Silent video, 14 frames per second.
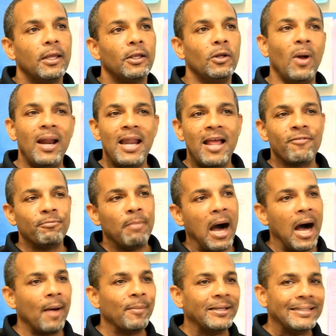You know, I didn't have
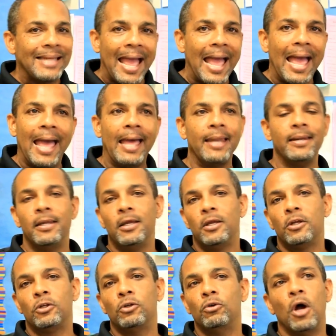mom and dad.
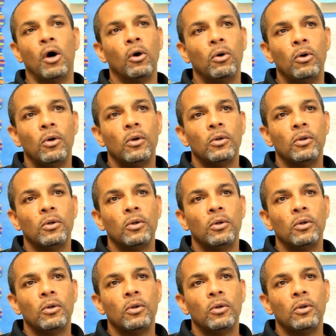You know,